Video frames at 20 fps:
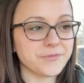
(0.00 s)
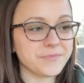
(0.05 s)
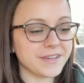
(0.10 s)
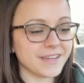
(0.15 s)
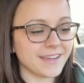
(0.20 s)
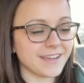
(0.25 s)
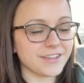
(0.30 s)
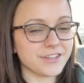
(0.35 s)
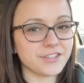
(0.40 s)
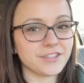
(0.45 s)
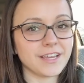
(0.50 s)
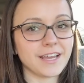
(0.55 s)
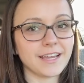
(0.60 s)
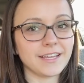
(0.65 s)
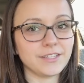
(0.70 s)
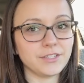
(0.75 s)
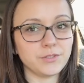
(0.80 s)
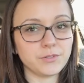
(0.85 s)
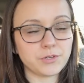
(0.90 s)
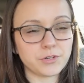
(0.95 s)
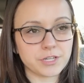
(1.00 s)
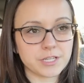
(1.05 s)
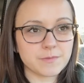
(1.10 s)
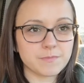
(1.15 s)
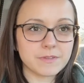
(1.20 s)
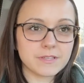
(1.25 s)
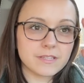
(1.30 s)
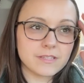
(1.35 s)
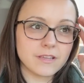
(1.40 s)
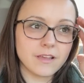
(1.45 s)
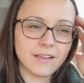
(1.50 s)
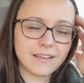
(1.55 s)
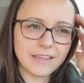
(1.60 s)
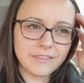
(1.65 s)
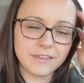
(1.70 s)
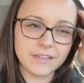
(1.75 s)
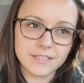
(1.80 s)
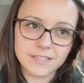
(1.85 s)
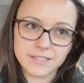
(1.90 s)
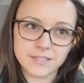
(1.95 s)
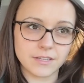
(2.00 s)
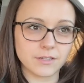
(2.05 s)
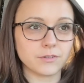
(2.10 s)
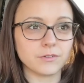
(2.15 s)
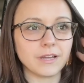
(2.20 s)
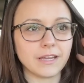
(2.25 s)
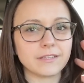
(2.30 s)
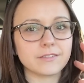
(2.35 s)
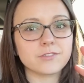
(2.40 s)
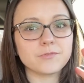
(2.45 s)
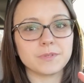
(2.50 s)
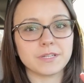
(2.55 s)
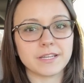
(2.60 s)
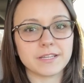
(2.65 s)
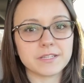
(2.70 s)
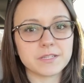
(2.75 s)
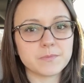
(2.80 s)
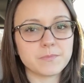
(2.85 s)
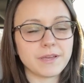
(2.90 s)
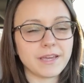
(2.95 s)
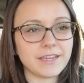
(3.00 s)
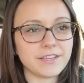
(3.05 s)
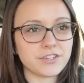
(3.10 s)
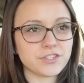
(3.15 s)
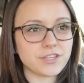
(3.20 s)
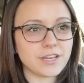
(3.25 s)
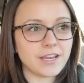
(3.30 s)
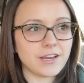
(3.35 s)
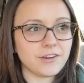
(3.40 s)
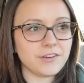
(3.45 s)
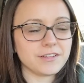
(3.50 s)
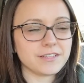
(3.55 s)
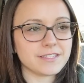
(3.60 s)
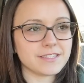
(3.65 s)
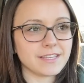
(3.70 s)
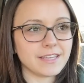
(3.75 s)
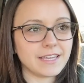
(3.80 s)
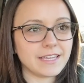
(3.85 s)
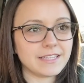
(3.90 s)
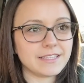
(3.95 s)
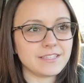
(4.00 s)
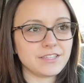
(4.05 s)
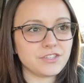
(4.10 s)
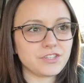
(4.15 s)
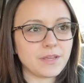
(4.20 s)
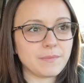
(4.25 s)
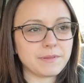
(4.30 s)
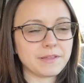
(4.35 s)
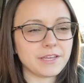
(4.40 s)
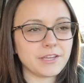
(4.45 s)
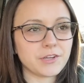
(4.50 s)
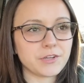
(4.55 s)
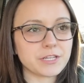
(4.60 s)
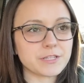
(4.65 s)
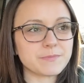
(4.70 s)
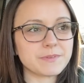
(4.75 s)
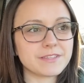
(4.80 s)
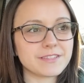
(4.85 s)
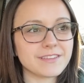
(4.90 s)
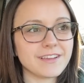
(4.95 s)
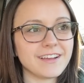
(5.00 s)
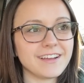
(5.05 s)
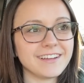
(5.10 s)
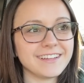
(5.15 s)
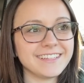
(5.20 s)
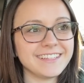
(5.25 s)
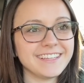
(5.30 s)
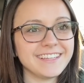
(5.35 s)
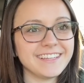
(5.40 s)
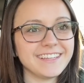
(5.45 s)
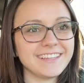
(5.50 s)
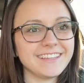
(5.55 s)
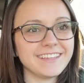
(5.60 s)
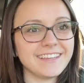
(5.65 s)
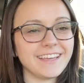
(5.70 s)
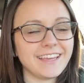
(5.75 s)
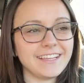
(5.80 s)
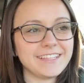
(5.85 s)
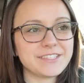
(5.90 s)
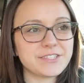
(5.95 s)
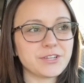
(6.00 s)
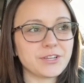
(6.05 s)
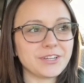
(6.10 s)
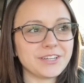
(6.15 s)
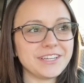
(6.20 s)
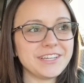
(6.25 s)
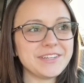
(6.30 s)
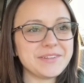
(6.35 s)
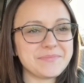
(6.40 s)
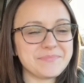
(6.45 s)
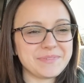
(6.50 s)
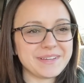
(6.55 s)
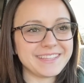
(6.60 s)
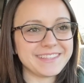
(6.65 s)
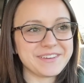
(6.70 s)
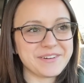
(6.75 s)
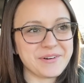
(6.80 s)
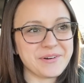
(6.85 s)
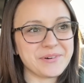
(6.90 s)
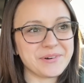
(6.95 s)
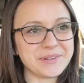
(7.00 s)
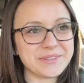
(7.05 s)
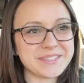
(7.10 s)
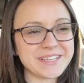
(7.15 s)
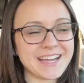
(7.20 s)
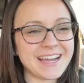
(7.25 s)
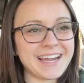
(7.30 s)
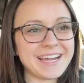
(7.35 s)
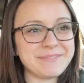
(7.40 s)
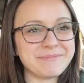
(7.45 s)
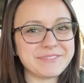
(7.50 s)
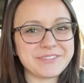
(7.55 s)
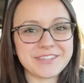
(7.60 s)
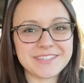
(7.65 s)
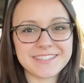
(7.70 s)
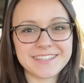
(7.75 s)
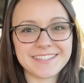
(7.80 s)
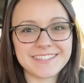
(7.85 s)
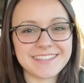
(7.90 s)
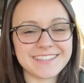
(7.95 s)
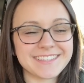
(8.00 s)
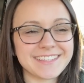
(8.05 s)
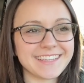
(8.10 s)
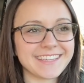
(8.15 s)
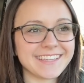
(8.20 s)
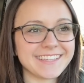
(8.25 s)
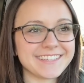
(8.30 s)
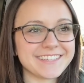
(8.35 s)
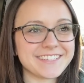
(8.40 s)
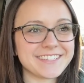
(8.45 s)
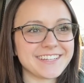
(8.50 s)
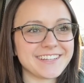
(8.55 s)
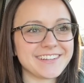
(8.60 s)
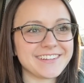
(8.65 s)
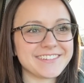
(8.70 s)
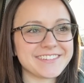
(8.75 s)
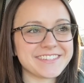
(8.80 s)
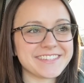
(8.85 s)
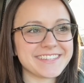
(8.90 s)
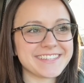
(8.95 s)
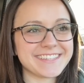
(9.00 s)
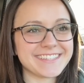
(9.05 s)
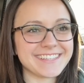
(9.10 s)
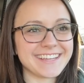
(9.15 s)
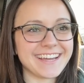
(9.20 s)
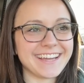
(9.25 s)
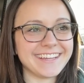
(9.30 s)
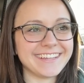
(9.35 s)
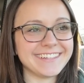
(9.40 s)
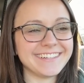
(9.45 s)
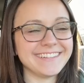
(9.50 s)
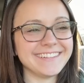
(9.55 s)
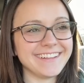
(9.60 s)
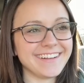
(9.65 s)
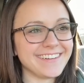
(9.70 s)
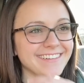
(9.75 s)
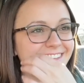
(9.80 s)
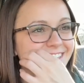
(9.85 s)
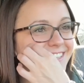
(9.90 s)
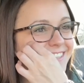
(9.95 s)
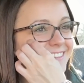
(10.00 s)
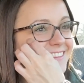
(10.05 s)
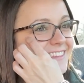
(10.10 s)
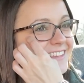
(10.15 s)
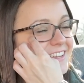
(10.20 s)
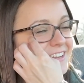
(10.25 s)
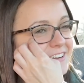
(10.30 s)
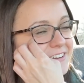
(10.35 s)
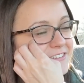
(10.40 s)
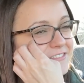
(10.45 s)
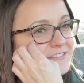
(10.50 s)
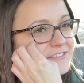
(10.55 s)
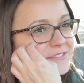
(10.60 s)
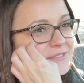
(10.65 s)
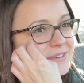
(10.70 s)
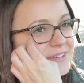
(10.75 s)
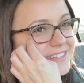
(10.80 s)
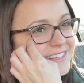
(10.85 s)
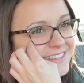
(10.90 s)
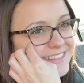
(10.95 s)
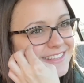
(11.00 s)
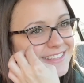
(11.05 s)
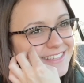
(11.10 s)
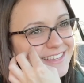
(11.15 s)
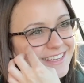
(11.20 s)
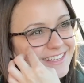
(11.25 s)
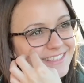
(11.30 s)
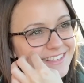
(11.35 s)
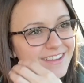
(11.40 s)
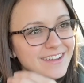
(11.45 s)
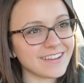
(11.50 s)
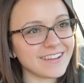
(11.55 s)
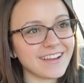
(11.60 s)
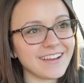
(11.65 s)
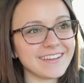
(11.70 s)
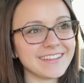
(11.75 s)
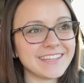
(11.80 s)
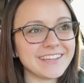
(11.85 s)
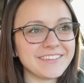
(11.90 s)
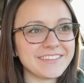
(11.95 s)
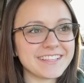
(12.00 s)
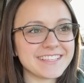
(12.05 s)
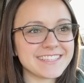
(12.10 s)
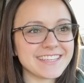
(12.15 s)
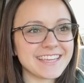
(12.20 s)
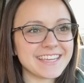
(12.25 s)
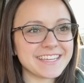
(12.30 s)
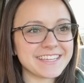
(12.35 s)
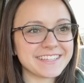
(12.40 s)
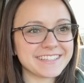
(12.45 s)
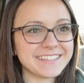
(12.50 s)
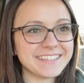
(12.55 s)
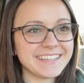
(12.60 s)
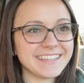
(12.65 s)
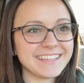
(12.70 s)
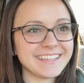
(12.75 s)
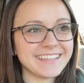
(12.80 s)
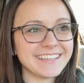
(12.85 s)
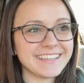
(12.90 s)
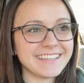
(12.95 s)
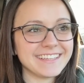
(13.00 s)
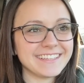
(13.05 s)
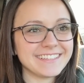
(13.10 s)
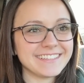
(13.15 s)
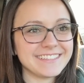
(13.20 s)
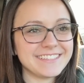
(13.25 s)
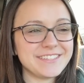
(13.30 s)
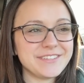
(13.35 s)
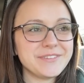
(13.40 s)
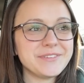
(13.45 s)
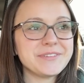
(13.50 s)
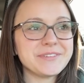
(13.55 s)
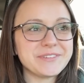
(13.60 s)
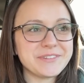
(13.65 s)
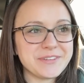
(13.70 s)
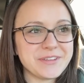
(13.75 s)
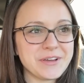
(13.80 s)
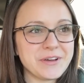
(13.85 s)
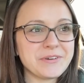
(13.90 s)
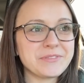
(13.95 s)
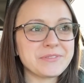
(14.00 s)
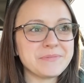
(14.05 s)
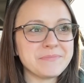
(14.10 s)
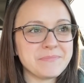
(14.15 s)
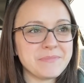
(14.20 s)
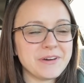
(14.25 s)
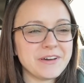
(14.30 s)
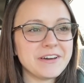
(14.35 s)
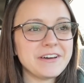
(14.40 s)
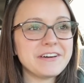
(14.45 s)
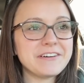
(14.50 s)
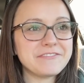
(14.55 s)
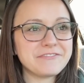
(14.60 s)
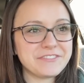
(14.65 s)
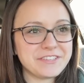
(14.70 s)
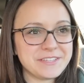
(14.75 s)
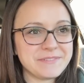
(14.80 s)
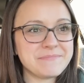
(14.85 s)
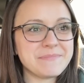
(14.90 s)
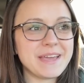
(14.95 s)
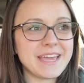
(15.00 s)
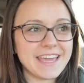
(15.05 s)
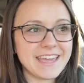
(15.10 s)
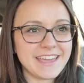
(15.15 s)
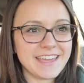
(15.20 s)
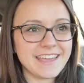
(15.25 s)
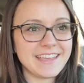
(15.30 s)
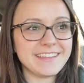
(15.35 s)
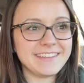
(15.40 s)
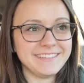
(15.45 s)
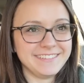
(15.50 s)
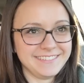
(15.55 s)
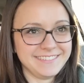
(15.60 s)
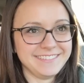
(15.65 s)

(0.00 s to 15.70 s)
my gosh, that new Christmas song, I think it's new, I assume it is, by Cher. It's like DJ play a Christmas song. It's good, but the whole time, just because it's like in Cher's style, all I could think of was the TikTok audio that's like, do you know the Muffin Man?